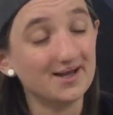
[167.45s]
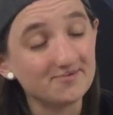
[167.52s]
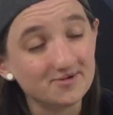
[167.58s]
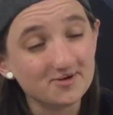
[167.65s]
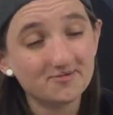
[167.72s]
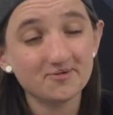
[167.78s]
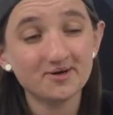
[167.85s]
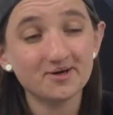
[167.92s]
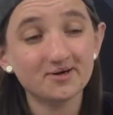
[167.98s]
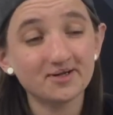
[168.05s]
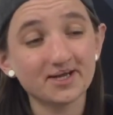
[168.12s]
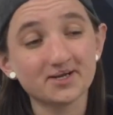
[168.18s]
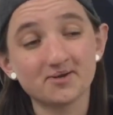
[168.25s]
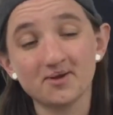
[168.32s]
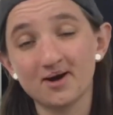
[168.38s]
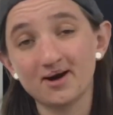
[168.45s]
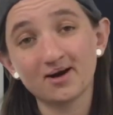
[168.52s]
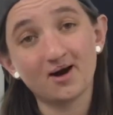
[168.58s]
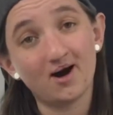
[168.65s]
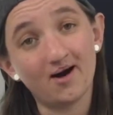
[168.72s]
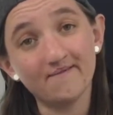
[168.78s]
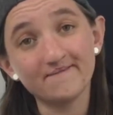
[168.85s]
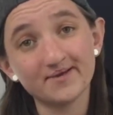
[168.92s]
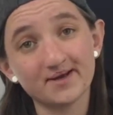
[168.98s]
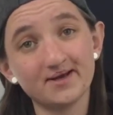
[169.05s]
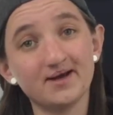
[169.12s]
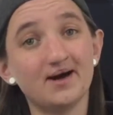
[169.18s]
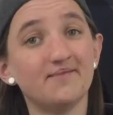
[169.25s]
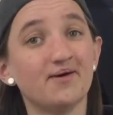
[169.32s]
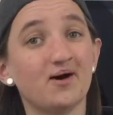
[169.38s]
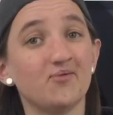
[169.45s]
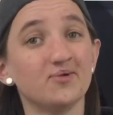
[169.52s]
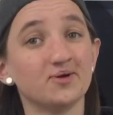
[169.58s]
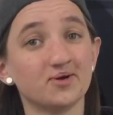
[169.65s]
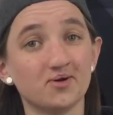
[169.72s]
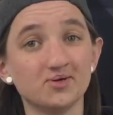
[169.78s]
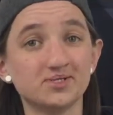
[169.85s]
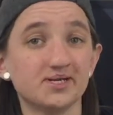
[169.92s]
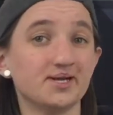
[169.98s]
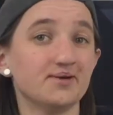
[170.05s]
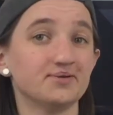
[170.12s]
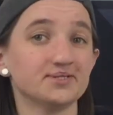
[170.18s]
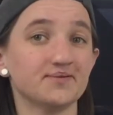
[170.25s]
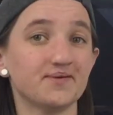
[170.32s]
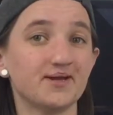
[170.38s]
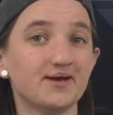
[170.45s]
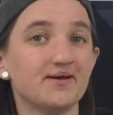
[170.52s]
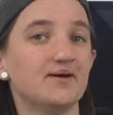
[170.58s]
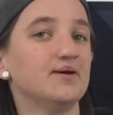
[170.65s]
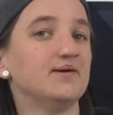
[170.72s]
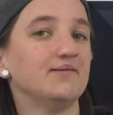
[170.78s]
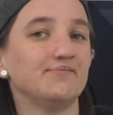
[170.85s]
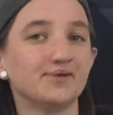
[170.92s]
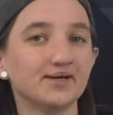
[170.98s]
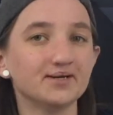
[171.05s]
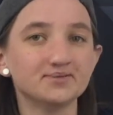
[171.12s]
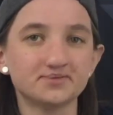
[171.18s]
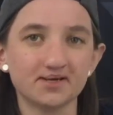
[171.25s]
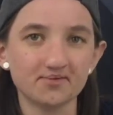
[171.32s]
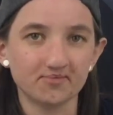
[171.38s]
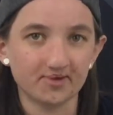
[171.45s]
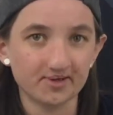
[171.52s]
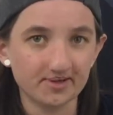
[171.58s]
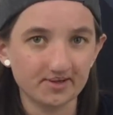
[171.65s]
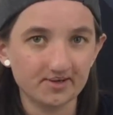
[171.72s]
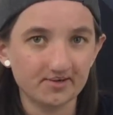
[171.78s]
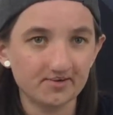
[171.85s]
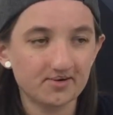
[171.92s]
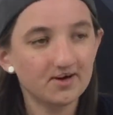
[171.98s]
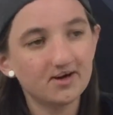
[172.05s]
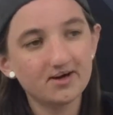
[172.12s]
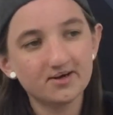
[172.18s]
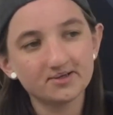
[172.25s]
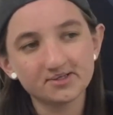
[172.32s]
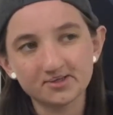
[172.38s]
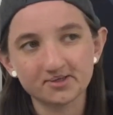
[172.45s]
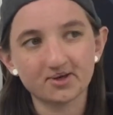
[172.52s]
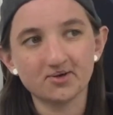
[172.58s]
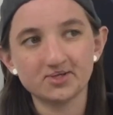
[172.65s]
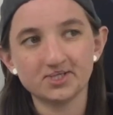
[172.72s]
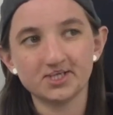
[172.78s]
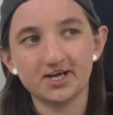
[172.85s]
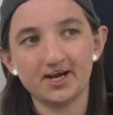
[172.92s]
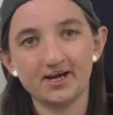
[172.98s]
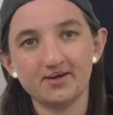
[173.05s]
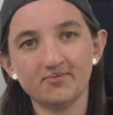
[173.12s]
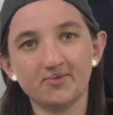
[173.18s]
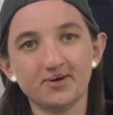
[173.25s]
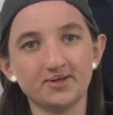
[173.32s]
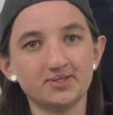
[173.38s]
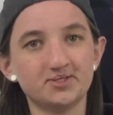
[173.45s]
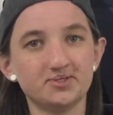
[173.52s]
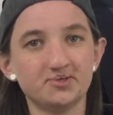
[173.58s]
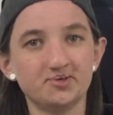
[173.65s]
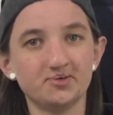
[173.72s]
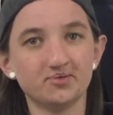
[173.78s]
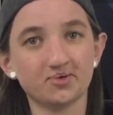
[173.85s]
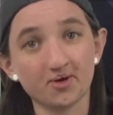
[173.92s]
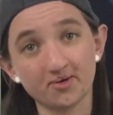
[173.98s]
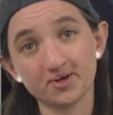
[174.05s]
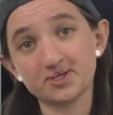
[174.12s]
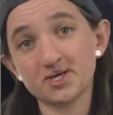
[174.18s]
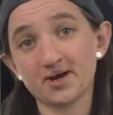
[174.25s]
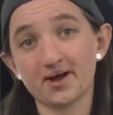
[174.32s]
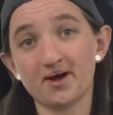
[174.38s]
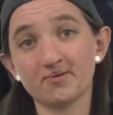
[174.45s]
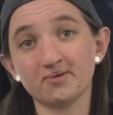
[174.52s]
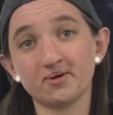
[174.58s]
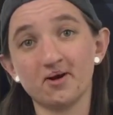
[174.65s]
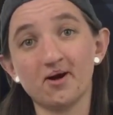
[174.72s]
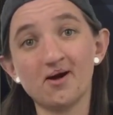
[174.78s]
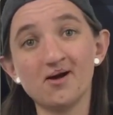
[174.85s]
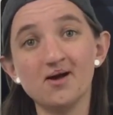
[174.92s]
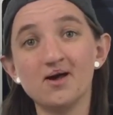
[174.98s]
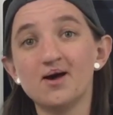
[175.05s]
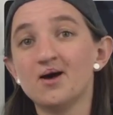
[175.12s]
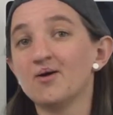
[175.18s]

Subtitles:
If you feel like you're not confident about negotiating with somebody, bring a friend with you to negotiate once you go to check out the car.